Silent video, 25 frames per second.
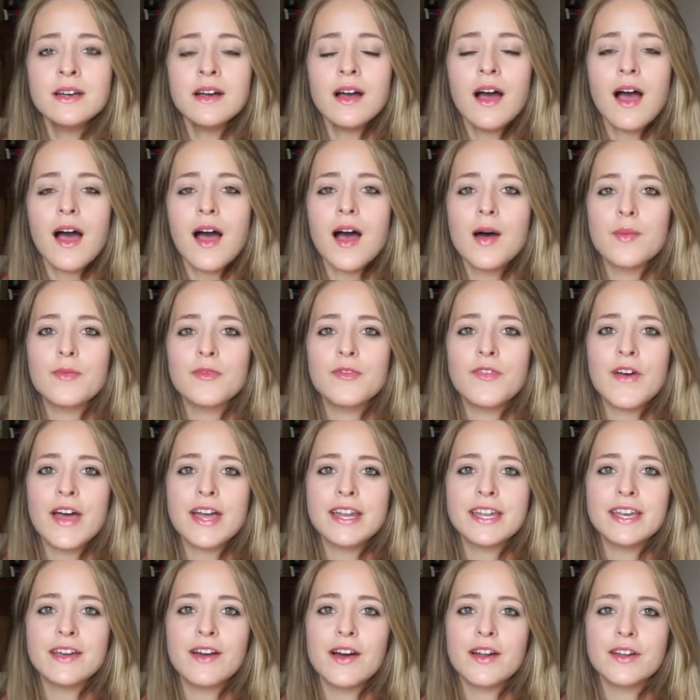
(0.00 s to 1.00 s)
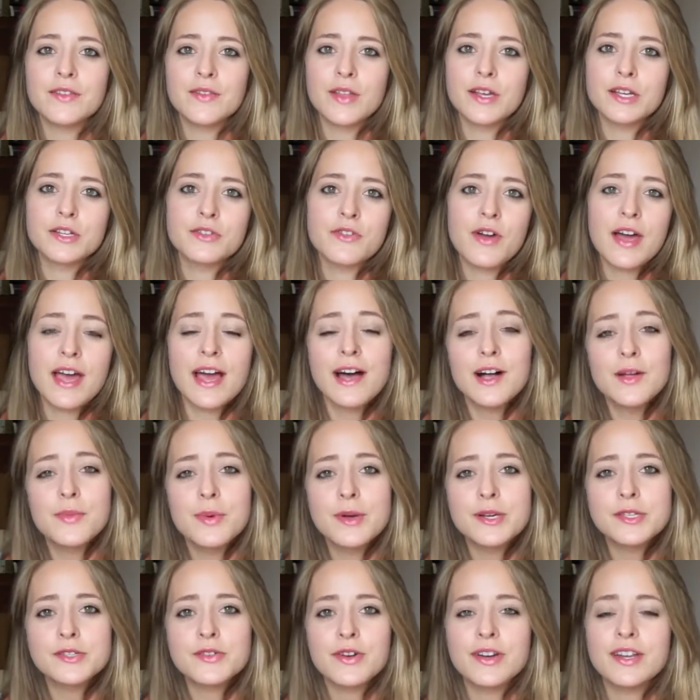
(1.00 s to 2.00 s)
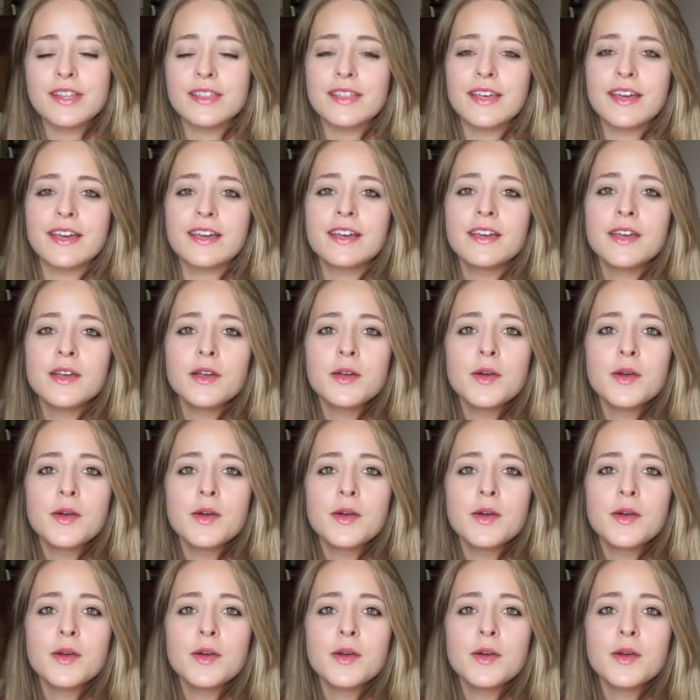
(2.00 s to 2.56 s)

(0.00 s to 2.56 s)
for any kind of like dry elbows or anything.